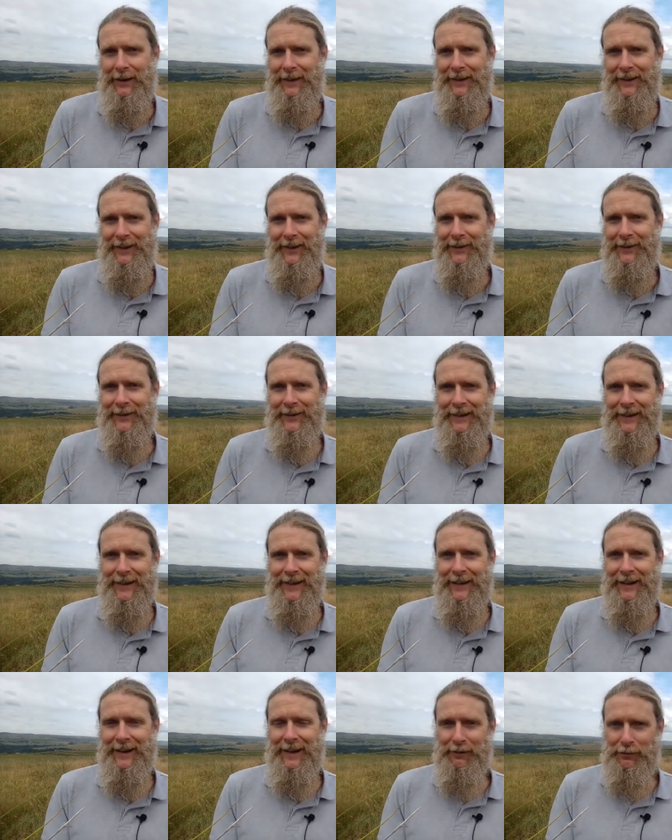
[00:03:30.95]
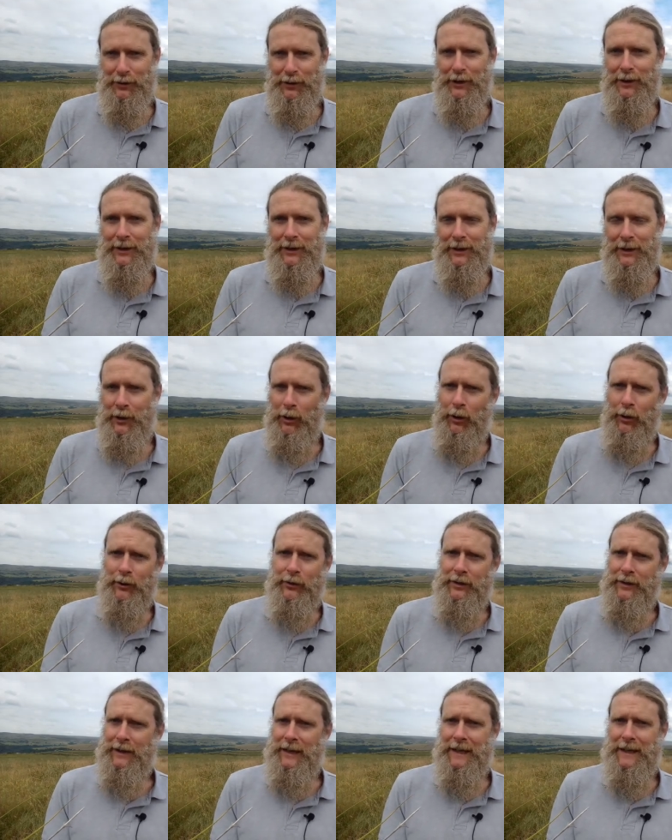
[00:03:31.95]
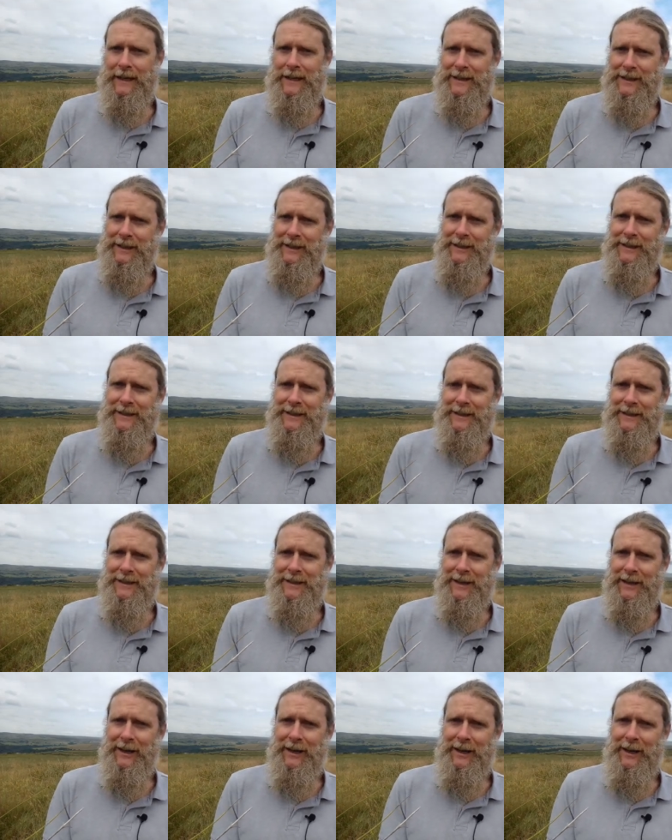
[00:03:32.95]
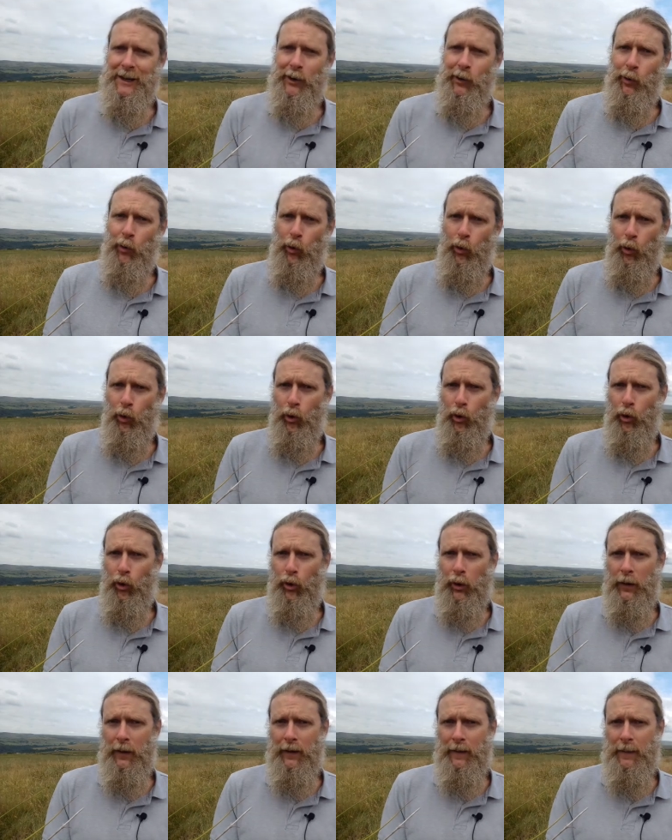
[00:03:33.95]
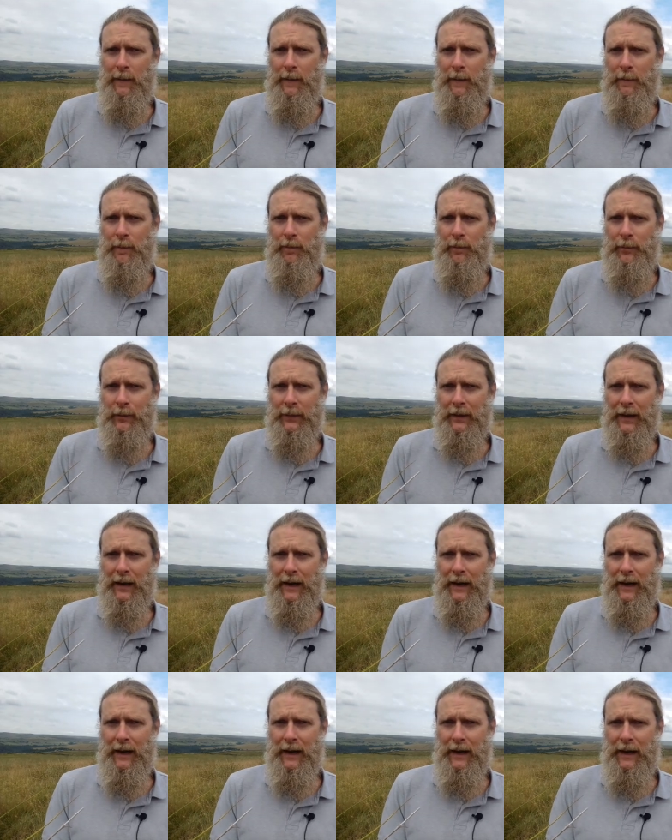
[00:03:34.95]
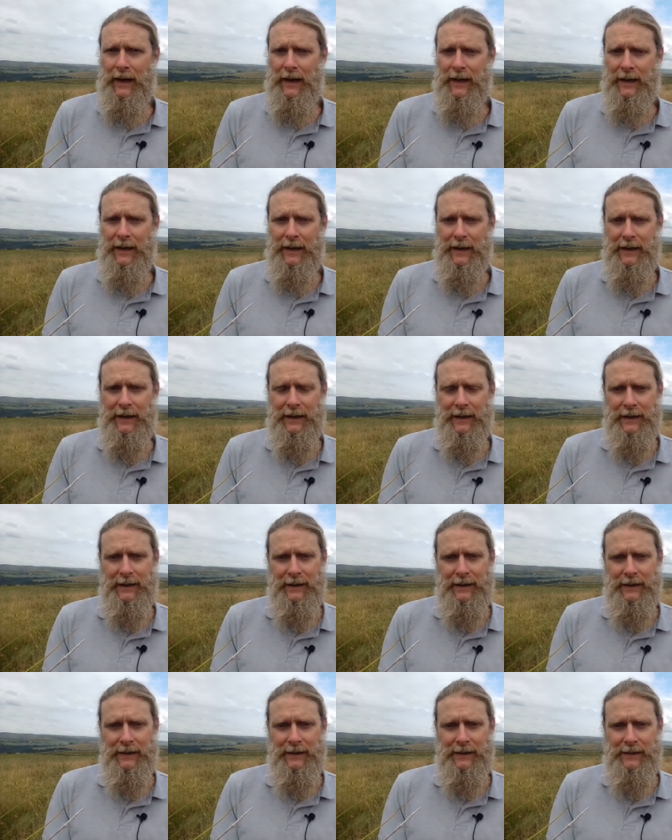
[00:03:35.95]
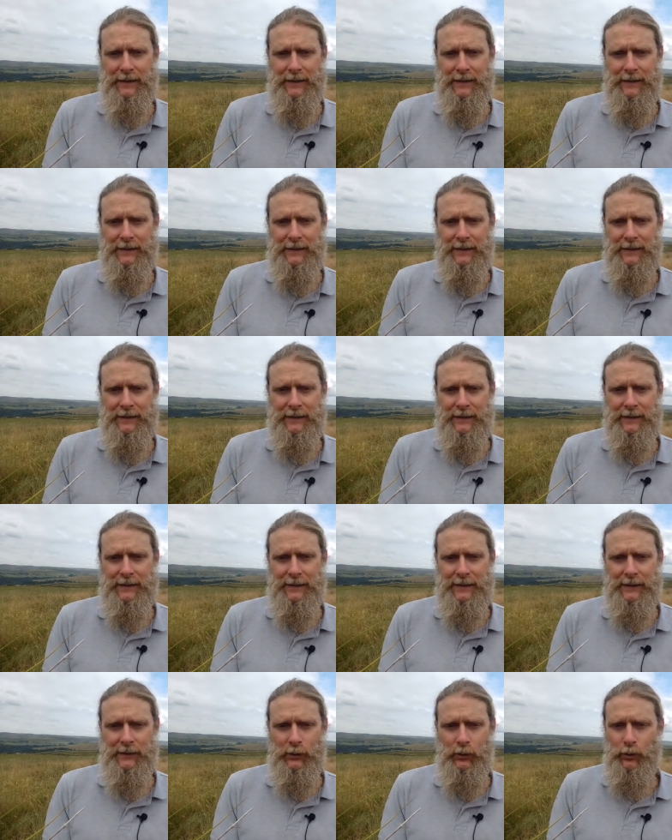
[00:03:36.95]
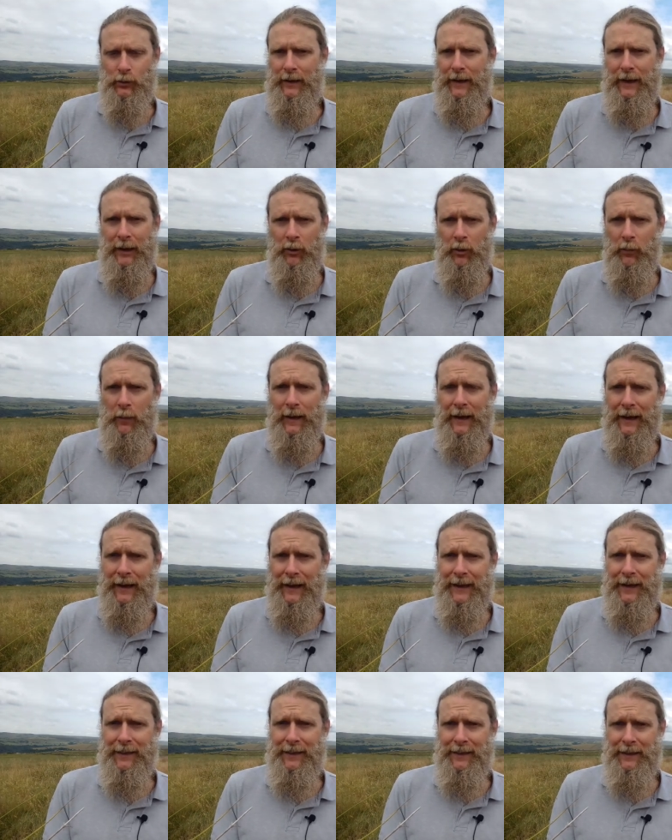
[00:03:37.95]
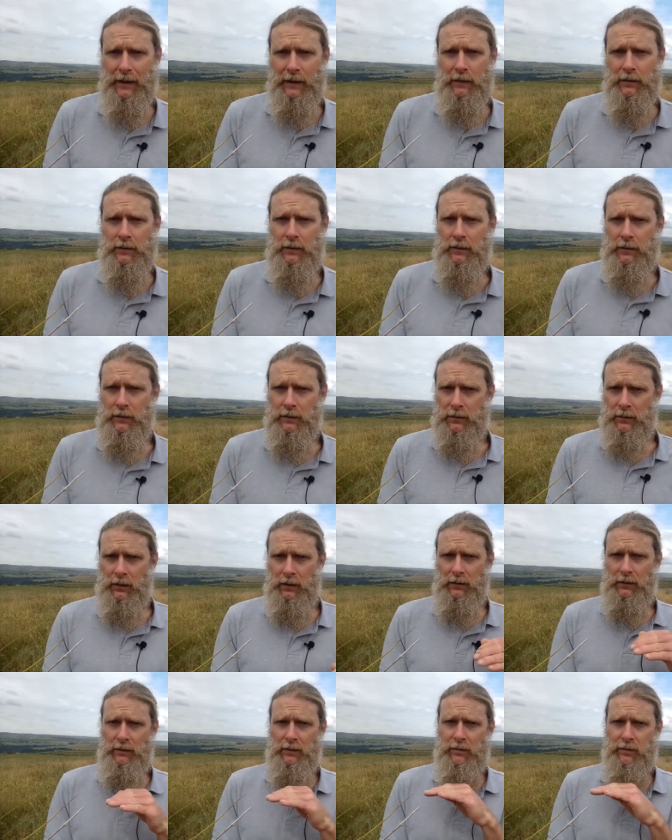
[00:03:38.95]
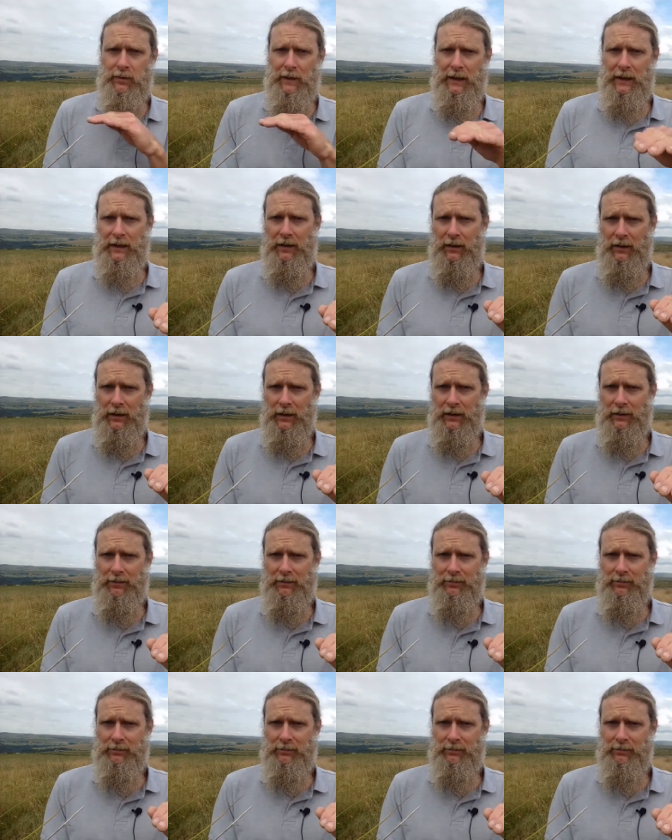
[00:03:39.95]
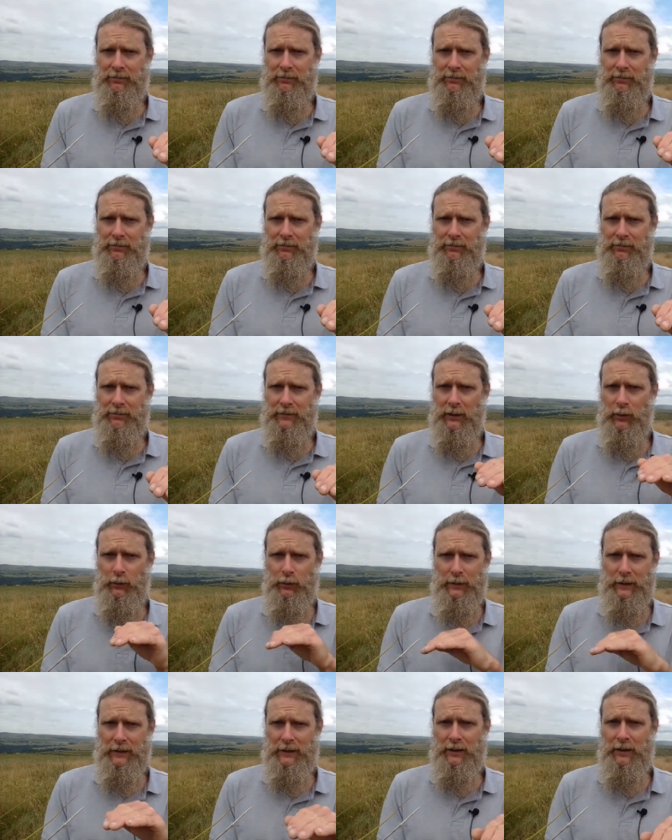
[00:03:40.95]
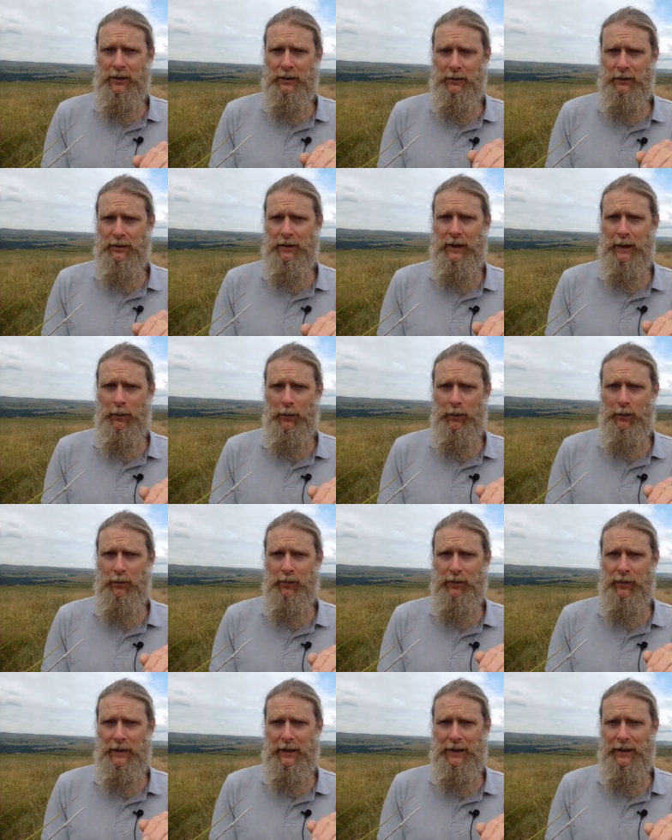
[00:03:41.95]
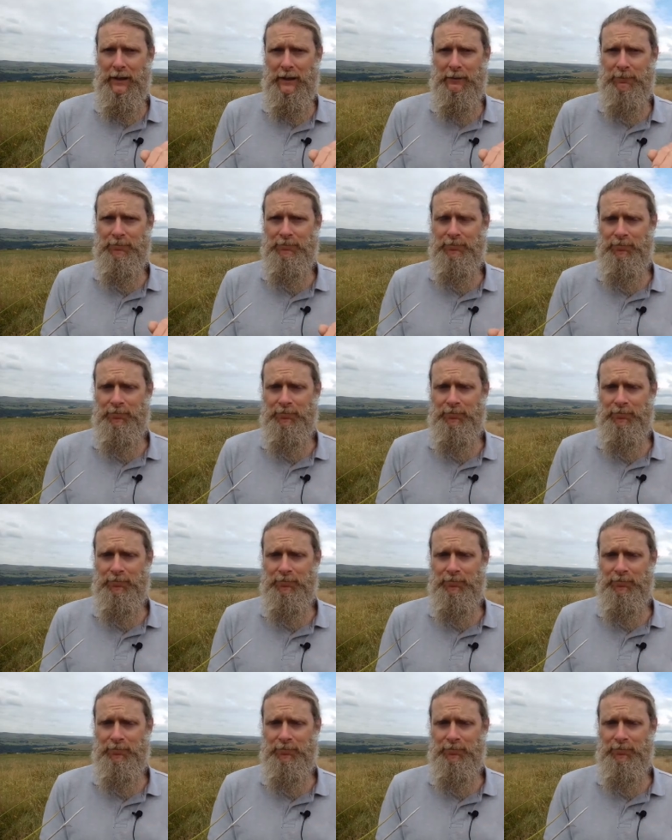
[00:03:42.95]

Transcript: Well, no. I've learned not to get excited or uh, all down about anything. It's just like this flat line. Nobody knows how I'm feeling.